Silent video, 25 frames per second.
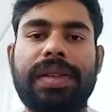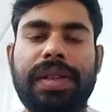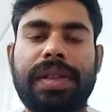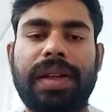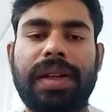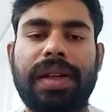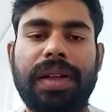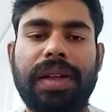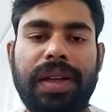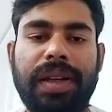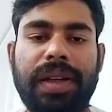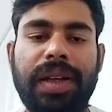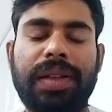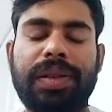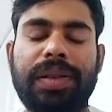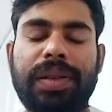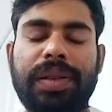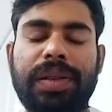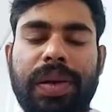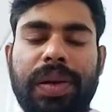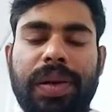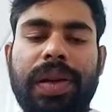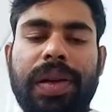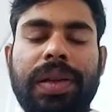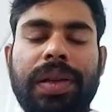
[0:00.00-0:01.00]
uh, great to
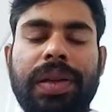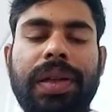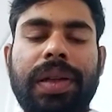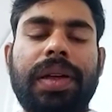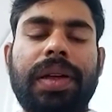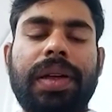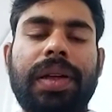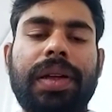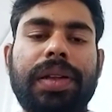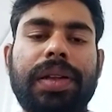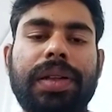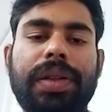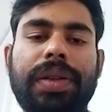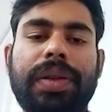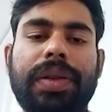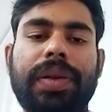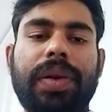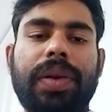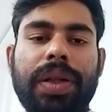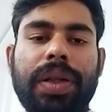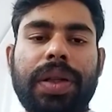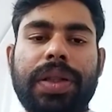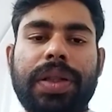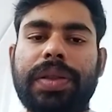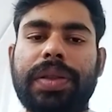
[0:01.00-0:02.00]
know, Rrahul. So
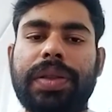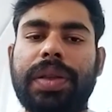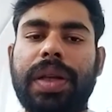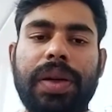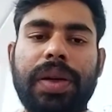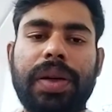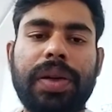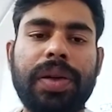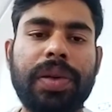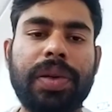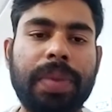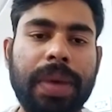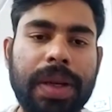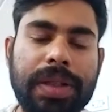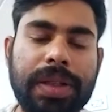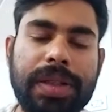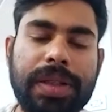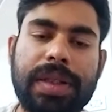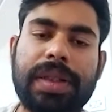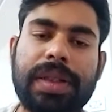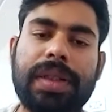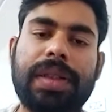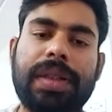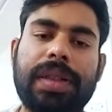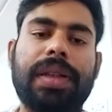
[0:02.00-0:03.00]
also now you
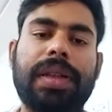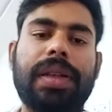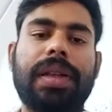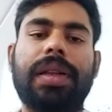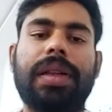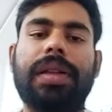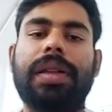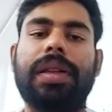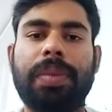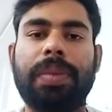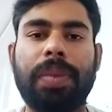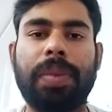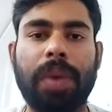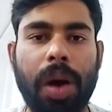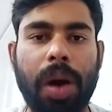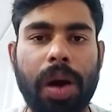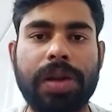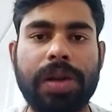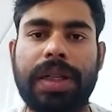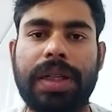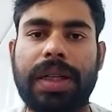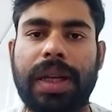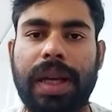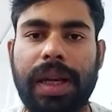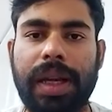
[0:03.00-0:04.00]
mentioned the
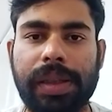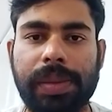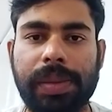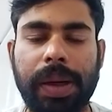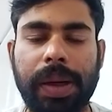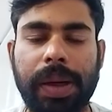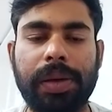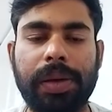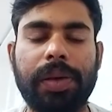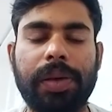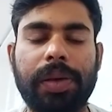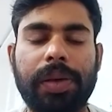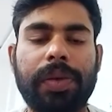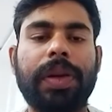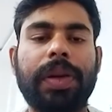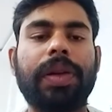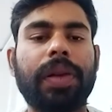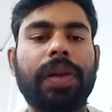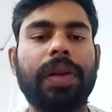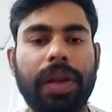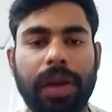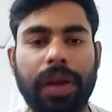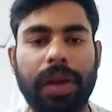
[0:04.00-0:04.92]
blockchain aspect of it,